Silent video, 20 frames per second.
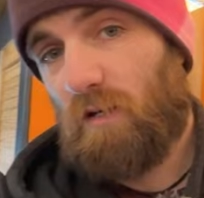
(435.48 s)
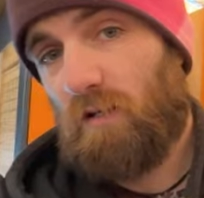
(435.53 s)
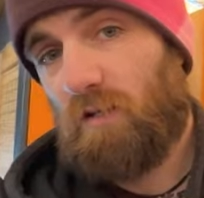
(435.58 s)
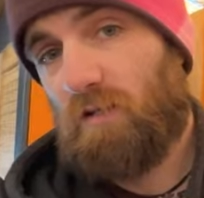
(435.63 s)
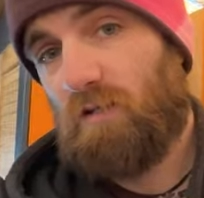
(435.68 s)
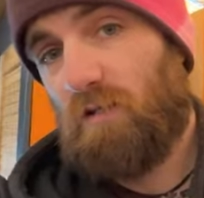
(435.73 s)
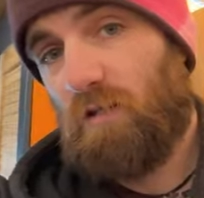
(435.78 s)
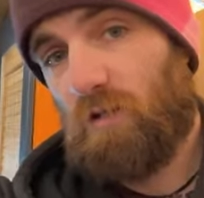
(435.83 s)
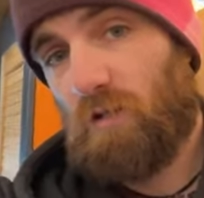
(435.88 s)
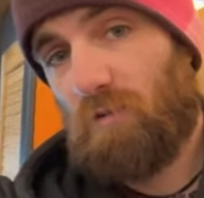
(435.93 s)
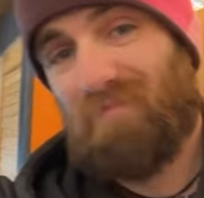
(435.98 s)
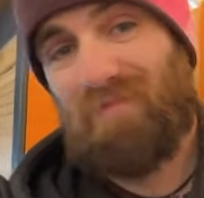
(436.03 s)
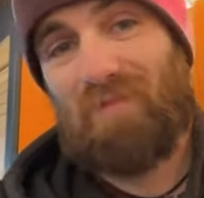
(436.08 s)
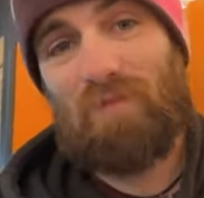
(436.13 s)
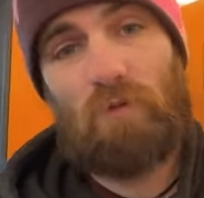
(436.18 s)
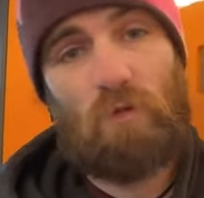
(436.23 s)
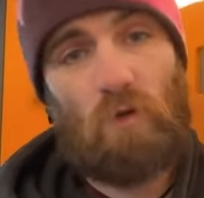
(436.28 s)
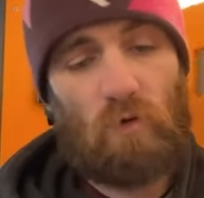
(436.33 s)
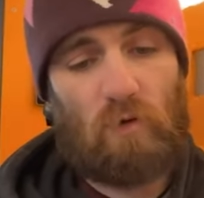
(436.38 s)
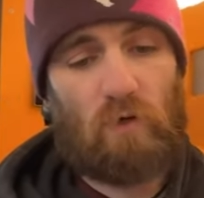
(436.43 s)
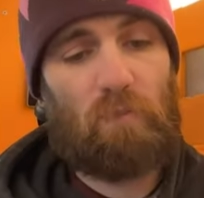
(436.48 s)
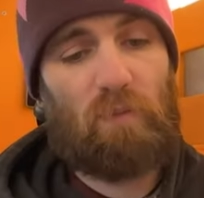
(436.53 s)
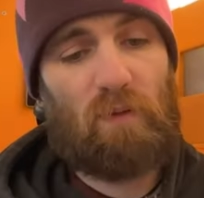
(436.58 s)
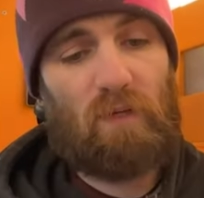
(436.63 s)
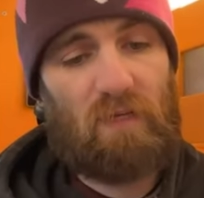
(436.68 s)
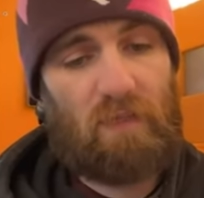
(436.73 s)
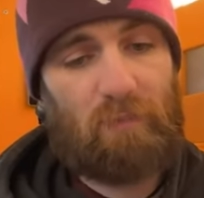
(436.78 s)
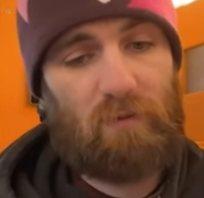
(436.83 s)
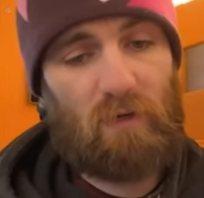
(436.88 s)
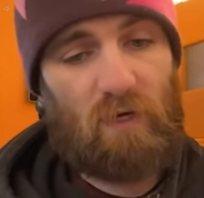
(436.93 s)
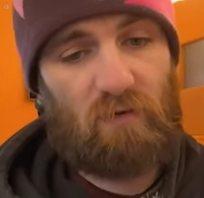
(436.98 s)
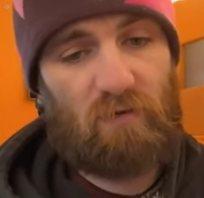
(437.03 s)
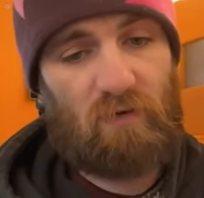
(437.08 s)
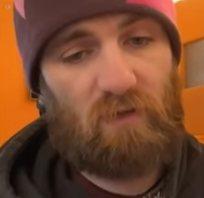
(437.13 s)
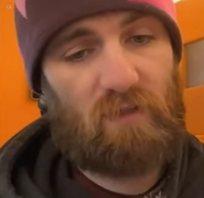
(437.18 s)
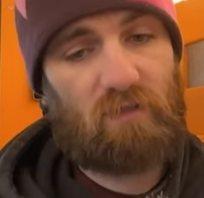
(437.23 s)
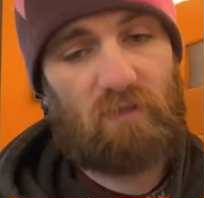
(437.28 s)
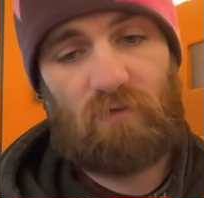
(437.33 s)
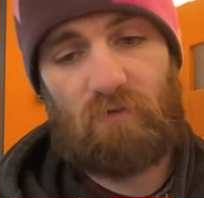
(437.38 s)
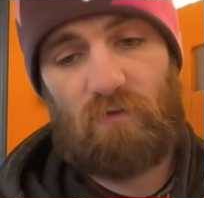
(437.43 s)
a good solution. Not completely
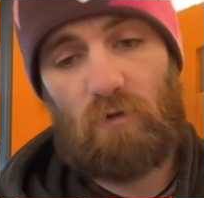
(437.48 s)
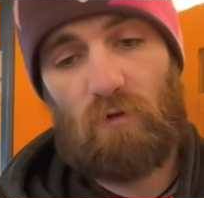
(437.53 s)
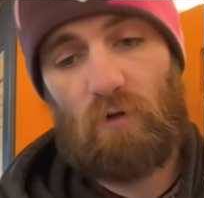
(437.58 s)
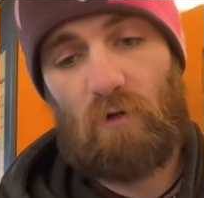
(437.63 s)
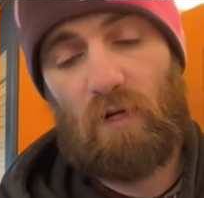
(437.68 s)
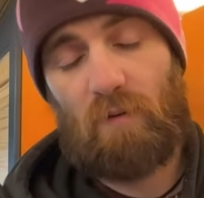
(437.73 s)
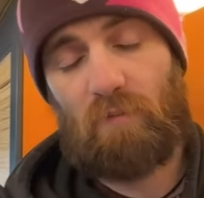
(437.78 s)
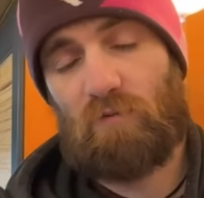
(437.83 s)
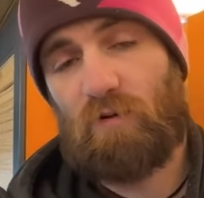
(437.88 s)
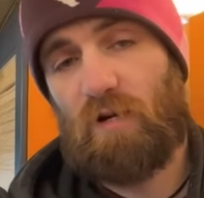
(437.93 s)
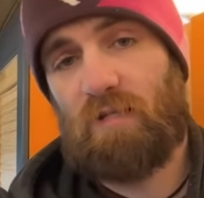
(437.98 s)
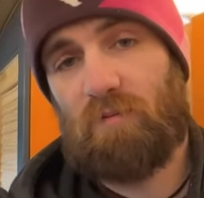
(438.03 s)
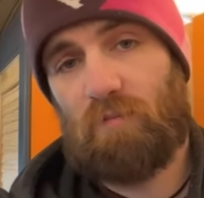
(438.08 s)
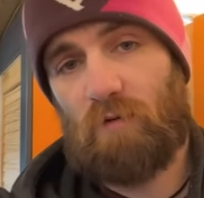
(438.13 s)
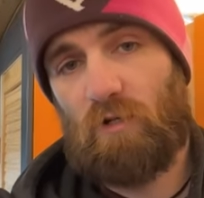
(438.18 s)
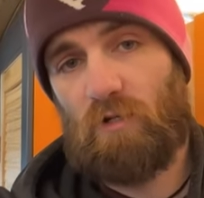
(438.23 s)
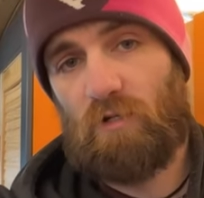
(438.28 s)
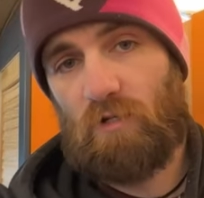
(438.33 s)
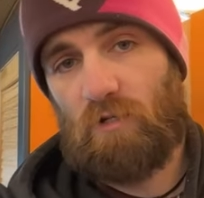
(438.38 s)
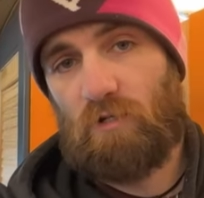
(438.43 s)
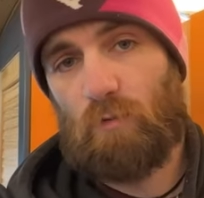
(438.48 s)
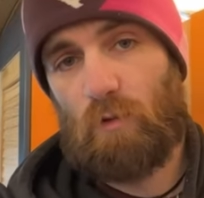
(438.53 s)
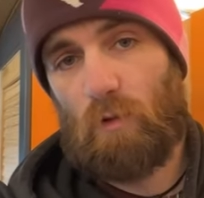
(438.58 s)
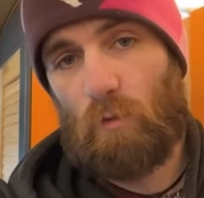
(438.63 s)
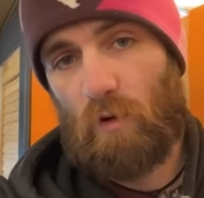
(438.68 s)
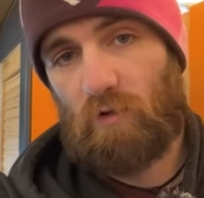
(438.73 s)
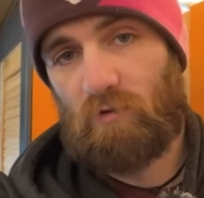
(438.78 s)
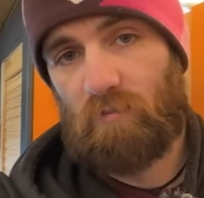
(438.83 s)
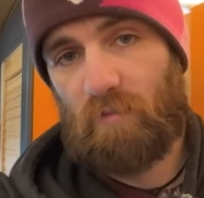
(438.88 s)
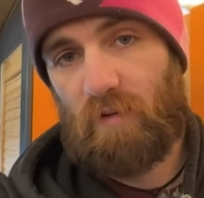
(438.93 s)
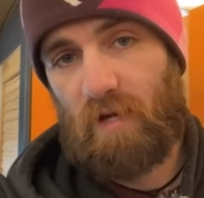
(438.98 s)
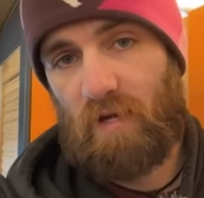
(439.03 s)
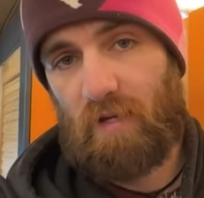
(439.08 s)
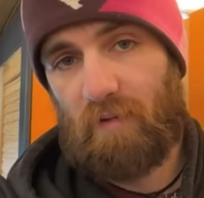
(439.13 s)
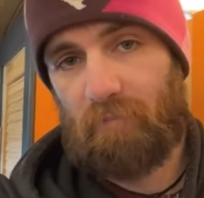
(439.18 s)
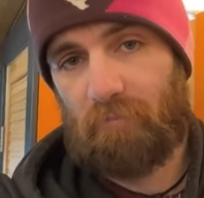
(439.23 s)
perfect, there's a few little upgrades I'm gonna to do to it whilst I'm here.